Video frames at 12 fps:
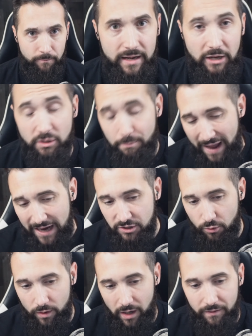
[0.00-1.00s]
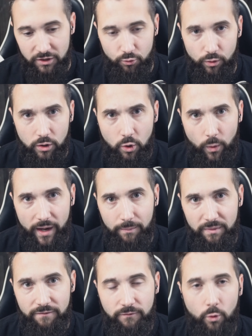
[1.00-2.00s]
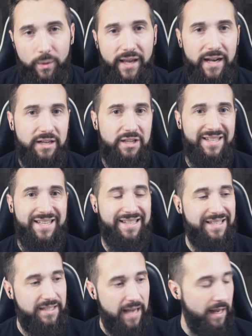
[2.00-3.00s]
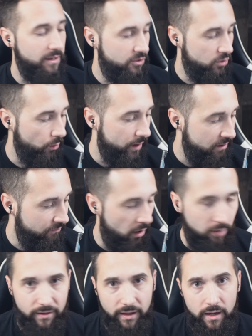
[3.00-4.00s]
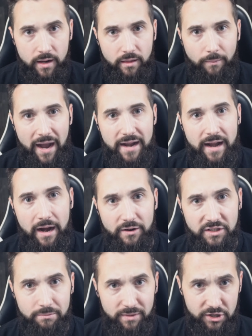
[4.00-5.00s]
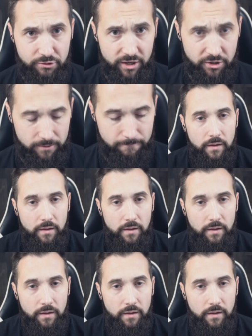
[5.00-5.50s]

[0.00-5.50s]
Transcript: Now, some backstory on this, real quick, before we get into this insane story involving the Biden Harris administration.